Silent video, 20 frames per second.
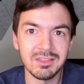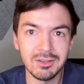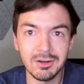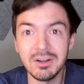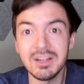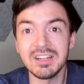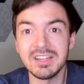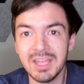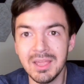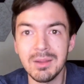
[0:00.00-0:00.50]

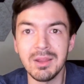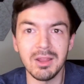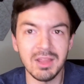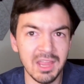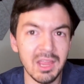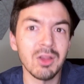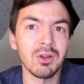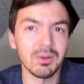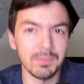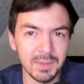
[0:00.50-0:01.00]
30 day
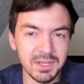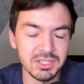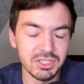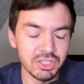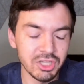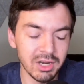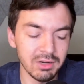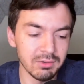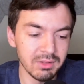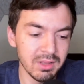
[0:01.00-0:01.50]
increments
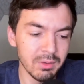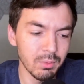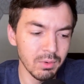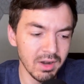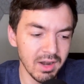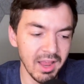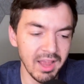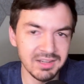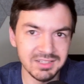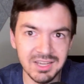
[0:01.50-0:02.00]
generally where
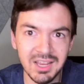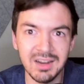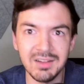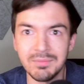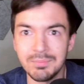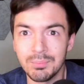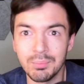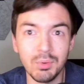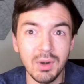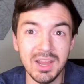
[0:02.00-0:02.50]
I had to kind
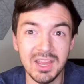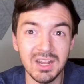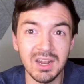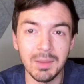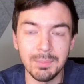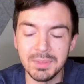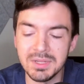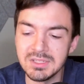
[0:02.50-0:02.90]
of break it up